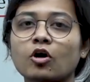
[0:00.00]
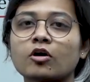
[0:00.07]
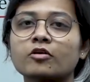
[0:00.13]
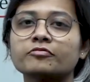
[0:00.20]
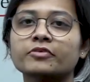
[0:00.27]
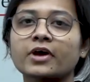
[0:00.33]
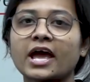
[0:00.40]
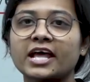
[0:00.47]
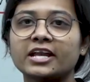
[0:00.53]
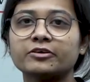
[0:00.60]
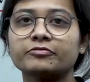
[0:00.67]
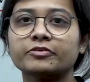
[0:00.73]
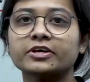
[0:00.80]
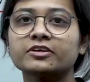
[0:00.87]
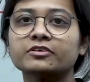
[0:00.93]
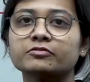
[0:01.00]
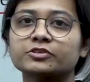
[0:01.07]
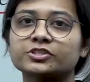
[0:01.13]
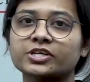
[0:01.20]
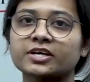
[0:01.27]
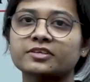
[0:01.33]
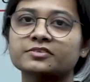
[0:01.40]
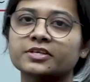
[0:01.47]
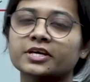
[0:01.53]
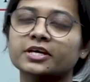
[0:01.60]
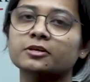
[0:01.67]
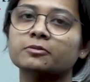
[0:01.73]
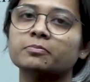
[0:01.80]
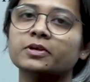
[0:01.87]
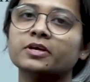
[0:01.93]
of elephants which has
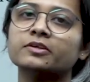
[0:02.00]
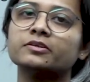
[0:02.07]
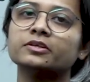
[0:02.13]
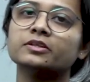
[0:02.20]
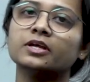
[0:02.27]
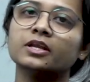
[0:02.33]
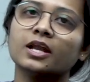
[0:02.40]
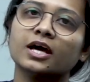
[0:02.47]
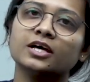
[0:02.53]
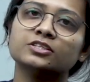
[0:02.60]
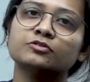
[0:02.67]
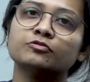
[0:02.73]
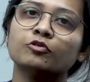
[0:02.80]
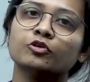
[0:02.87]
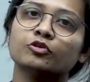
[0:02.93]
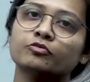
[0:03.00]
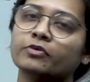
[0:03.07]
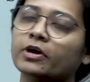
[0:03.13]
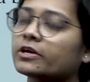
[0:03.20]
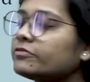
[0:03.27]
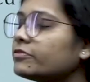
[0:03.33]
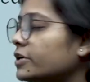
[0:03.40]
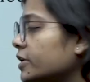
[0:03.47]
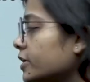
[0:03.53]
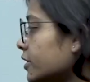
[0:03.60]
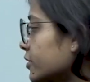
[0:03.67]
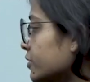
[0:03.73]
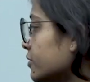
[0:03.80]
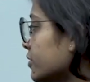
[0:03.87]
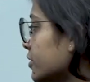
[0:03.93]
taken place in the last four to five
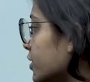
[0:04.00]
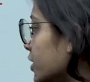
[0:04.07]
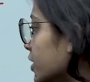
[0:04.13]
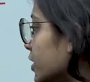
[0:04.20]
years.